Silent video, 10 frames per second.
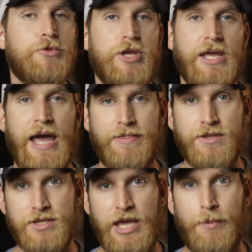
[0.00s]
looking at
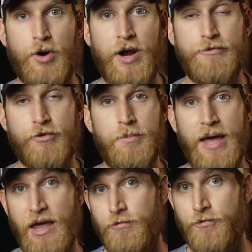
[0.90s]
this camera from
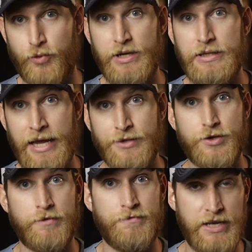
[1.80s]
a
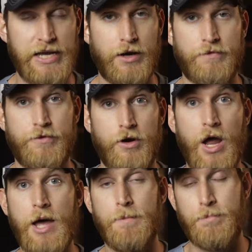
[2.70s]
freelancer videographer
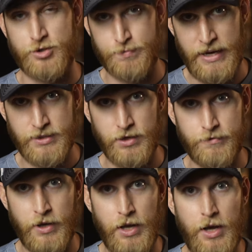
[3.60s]
perspective.